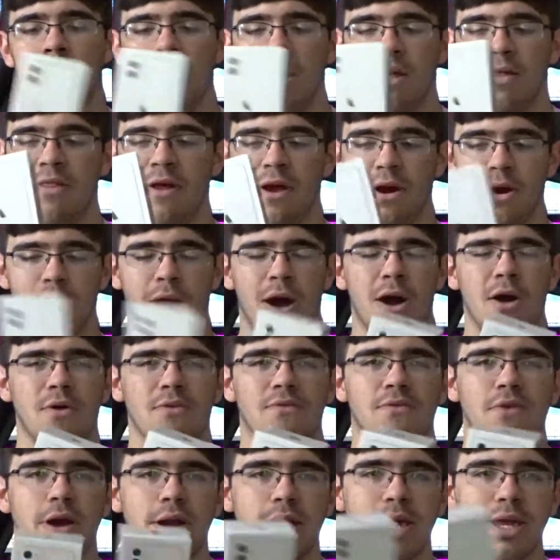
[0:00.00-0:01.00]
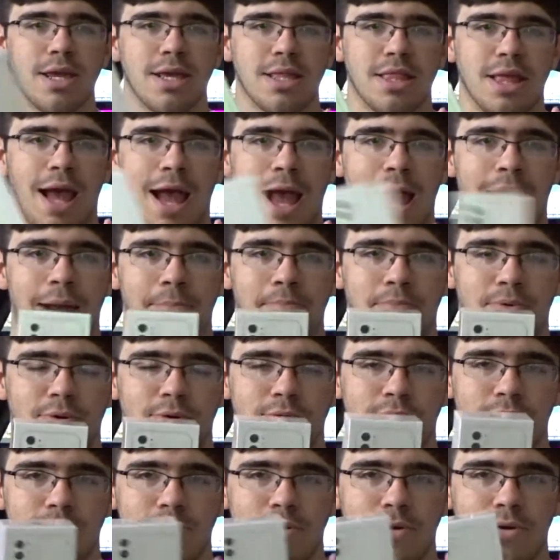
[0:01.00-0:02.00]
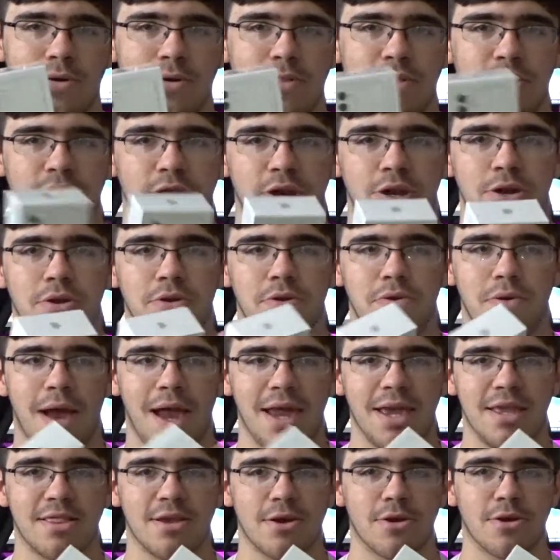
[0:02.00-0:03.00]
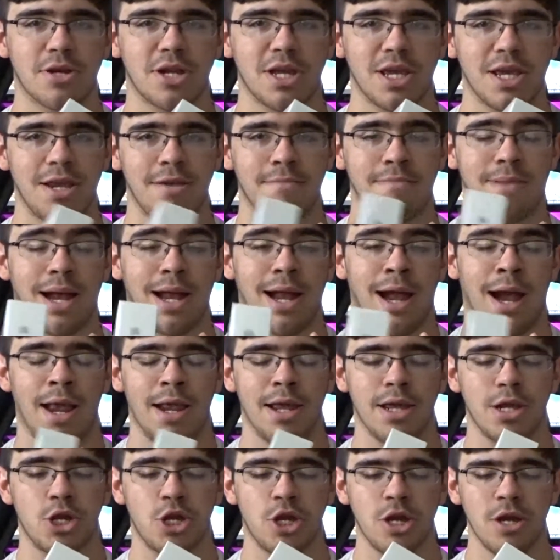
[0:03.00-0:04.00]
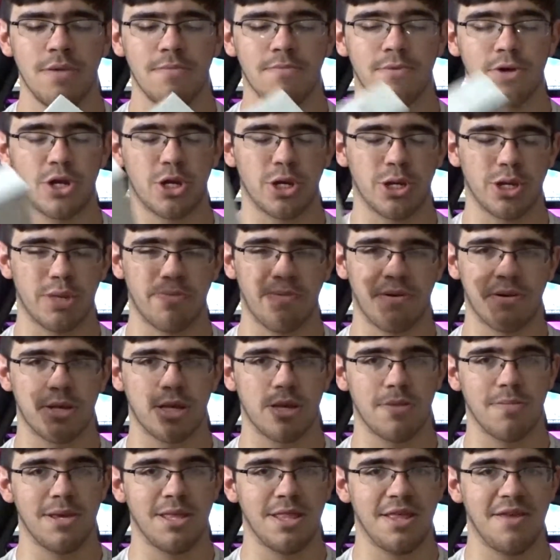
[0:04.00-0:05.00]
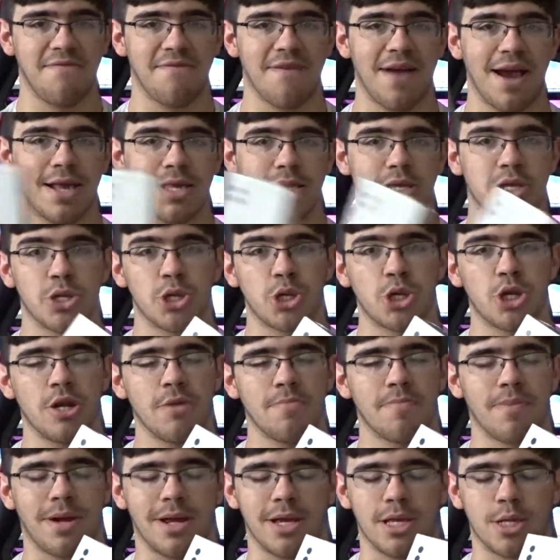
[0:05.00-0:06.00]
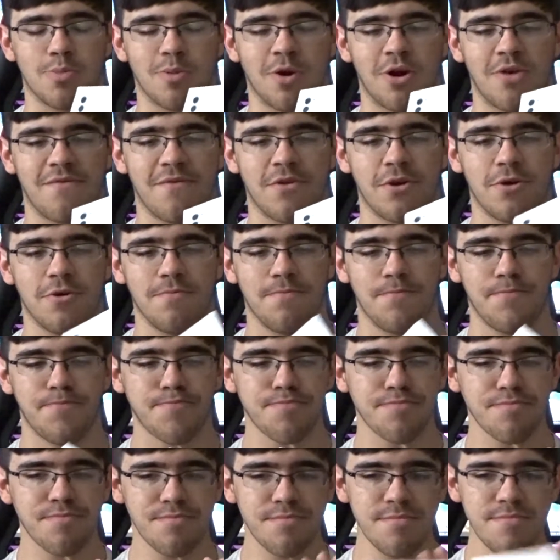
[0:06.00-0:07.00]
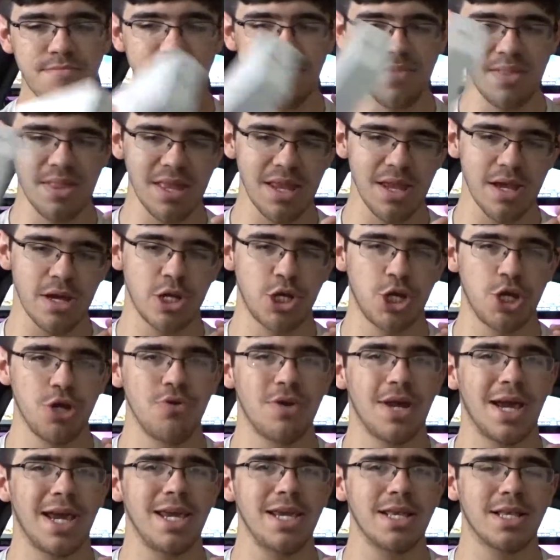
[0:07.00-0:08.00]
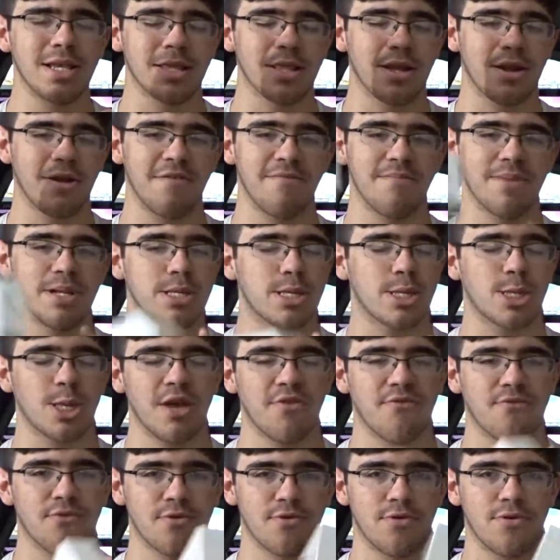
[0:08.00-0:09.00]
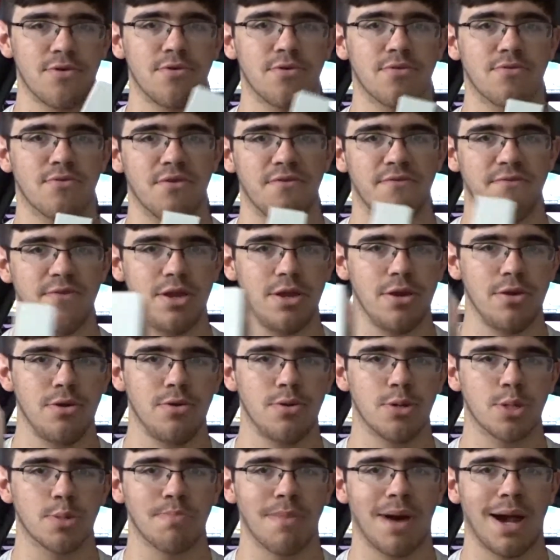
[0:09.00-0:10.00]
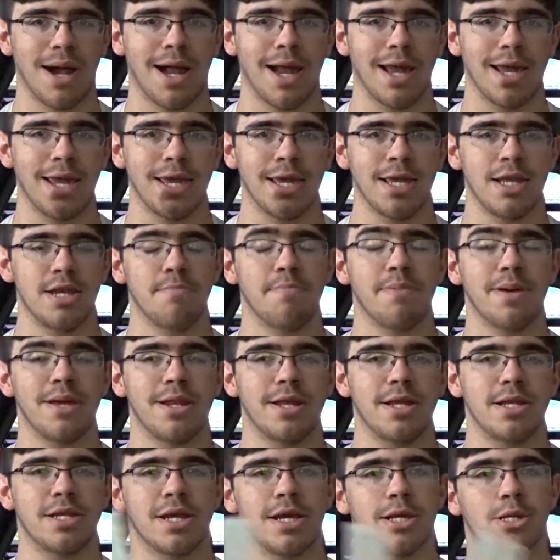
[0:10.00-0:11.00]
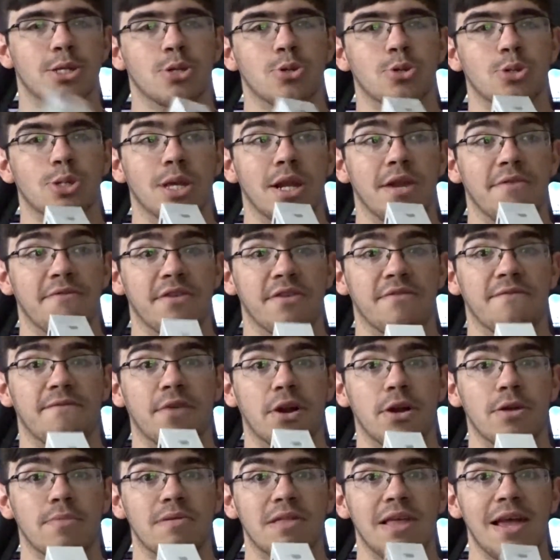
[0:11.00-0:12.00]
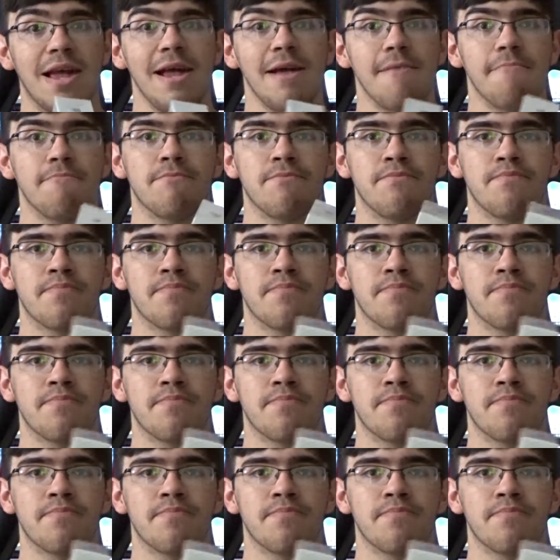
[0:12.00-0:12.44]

They're all running the new A13 Bionic chip, which is supposed to be the fastest chip in a smartphone to date, and there have been several reviews by independent testers that have confirmed that.